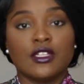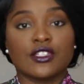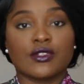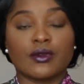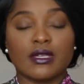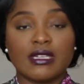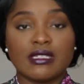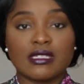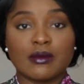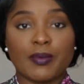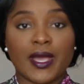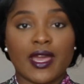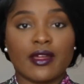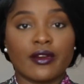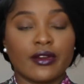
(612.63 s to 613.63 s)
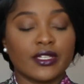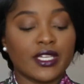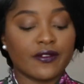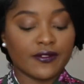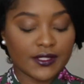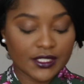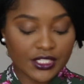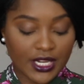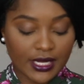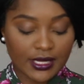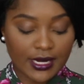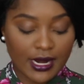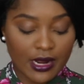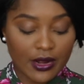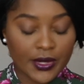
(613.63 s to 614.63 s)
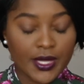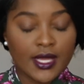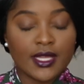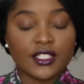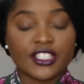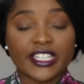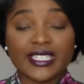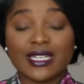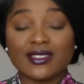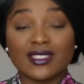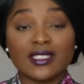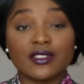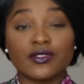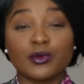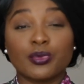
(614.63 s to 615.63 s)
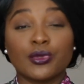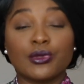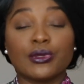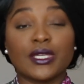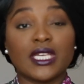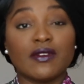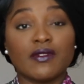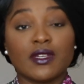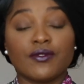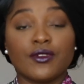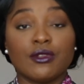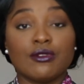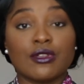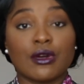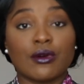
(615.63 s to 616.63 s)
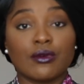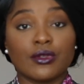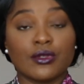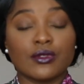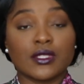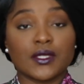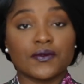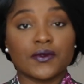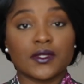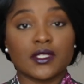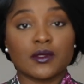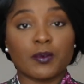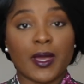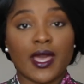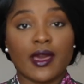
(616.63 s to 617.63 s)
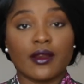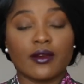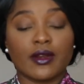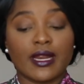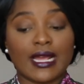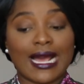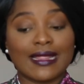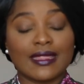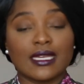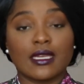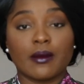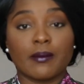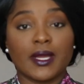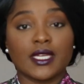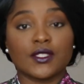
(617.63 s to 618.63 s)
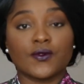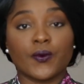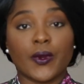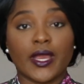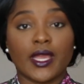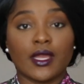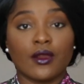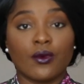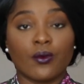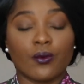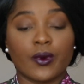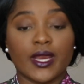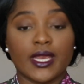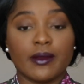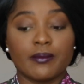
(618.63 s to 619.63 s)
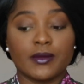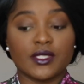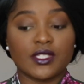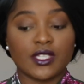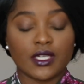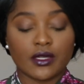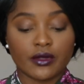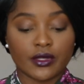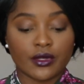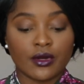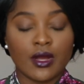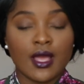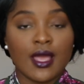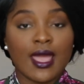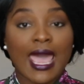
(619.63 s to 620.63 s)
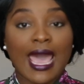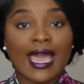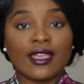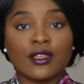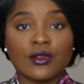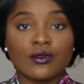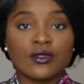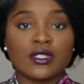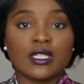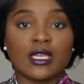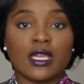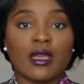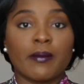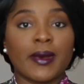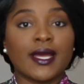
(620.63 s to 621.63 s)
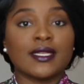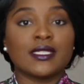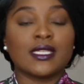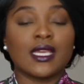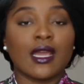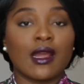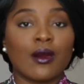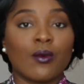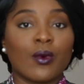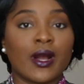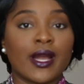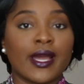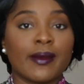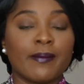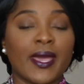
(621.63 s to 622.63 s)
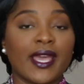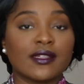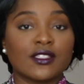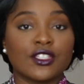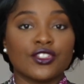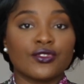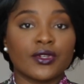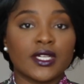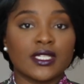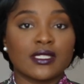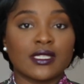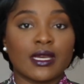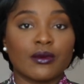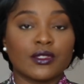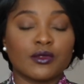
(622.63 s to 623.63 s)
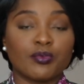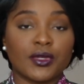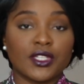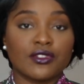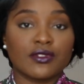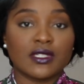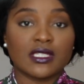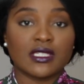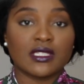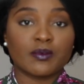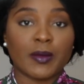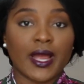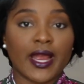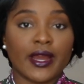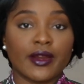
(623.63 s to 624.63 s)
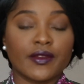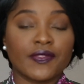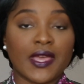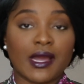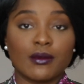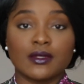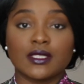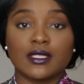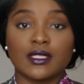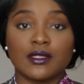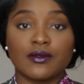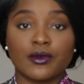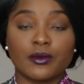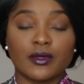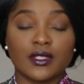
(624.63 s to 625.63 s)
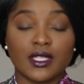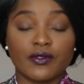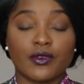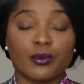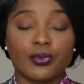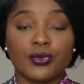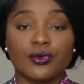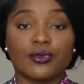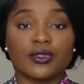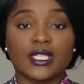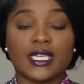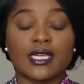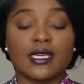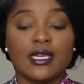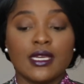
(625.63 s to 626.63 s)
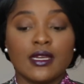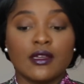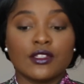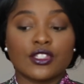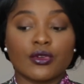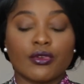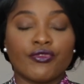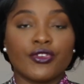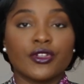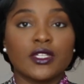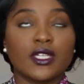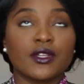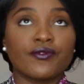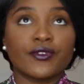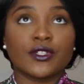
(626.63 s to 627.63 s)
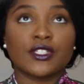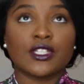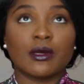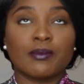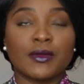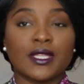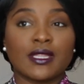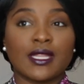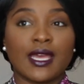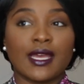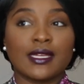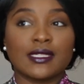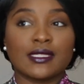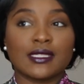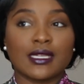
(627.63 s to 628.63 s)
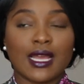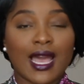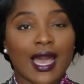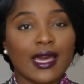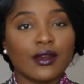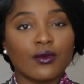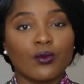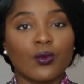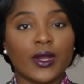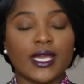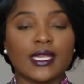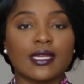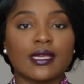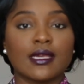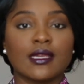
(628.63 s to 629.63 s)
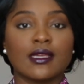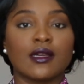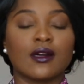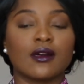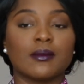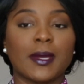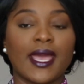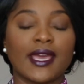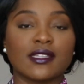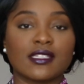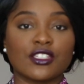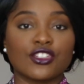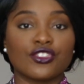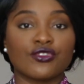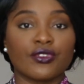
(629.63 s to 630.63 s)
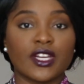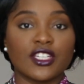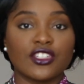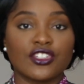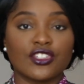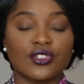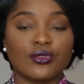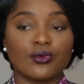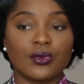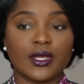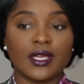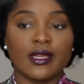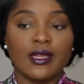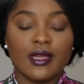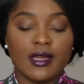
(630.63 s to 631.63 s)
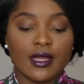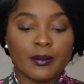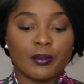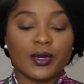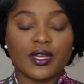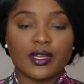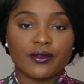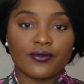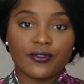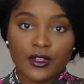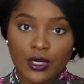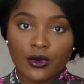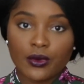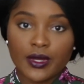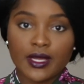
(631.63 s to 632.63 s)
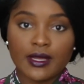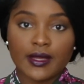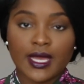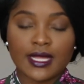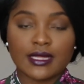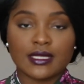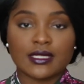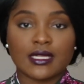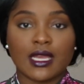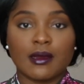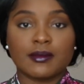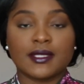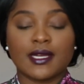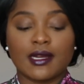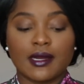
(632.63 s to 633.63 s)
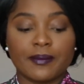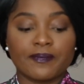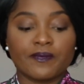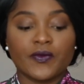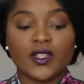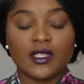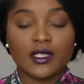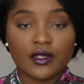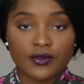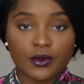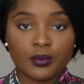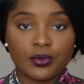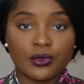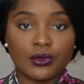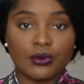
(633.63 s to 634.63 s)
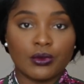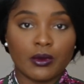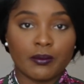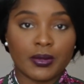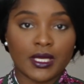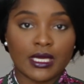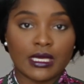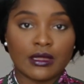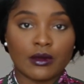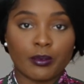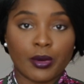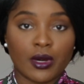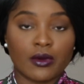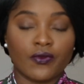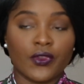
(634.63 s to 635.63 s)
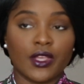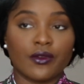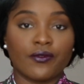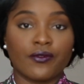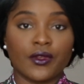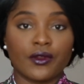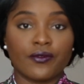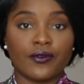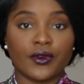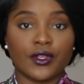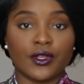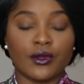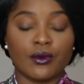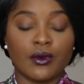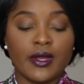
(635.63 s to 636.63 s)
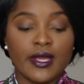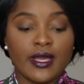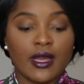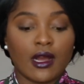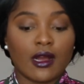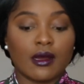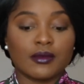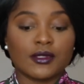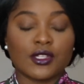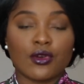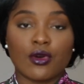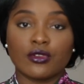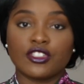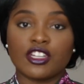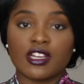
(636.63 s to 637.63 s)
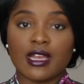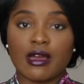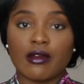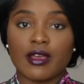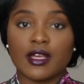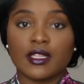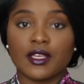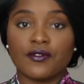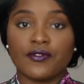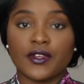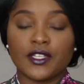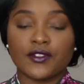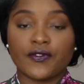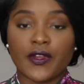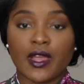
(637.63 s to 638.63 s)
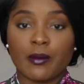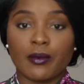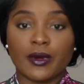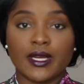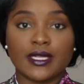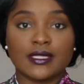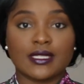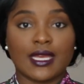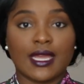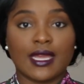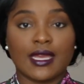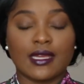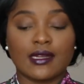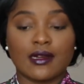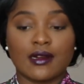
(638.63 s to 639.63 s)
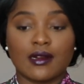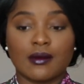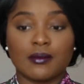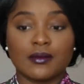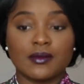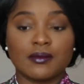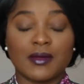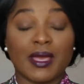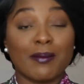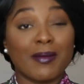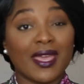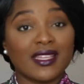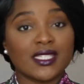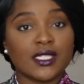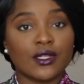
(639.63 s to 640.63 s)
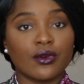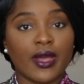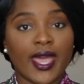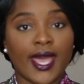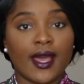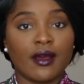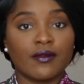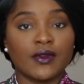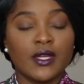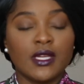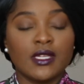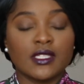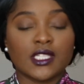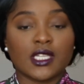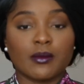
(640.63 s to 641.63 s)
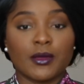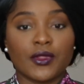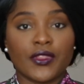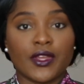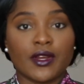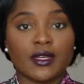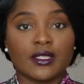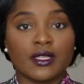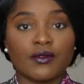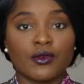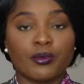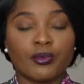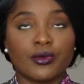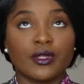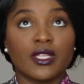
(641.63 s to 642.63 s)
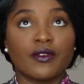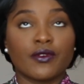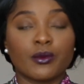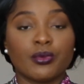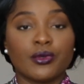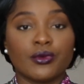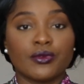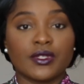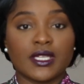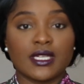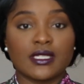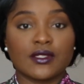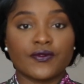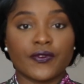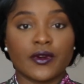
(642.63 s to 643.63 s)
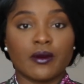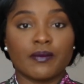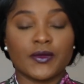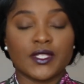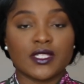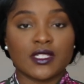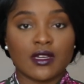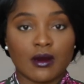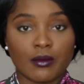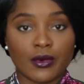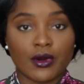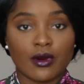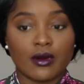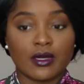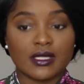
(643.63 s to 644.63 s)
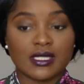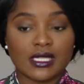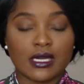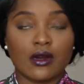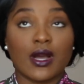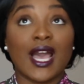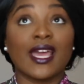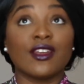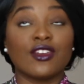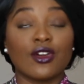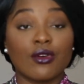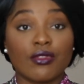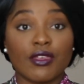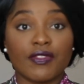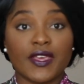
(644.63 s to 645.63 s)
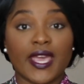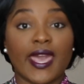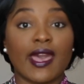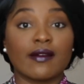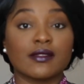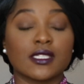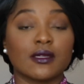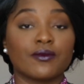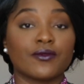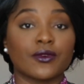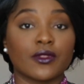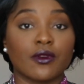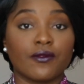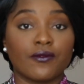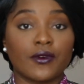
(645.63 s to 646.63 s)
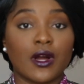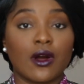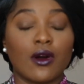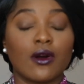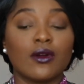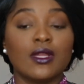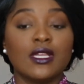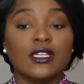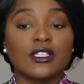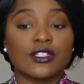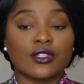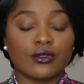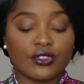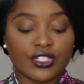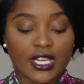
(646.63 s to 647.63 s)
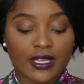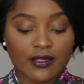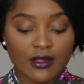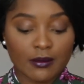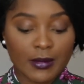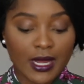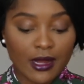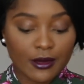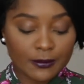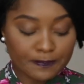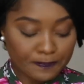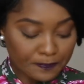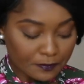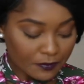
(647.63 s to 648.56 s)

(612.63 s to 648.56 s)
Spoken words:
So easy pattern, definitely check it out. Check out the Liverpool, even if you don't use it for this pattern. I think it makes for a great material. I used it in my DIY maxi dress that was Pinterest inspired. That was a Liverpool knit. So if you're looking for something that's kind of weighted, has stretch to it, but flowing at the same time, Liverpool would be the perfect fit for you. So go check out LA Finch Fabrics, and they may still have some of their Liverpool knits from the summer on sale. I know that they have some for the fall, so check them out.